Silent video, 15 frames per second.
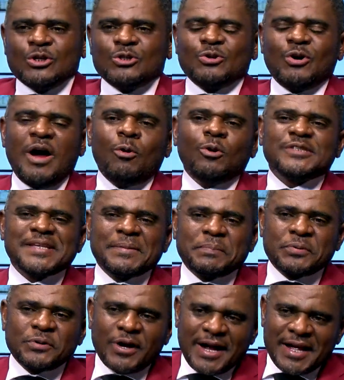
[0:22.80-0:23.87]
So I was
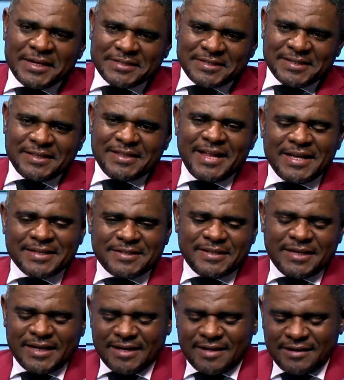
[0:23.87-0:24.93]
surprised last
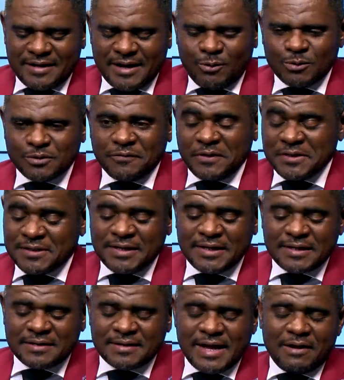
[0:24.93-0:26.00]
year. I was
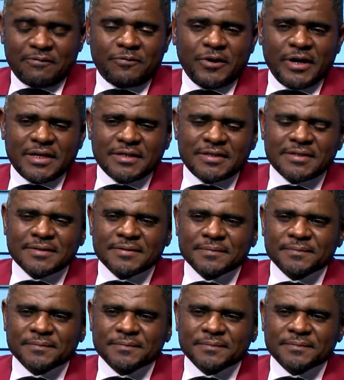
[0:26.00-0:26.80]
visiting a friend,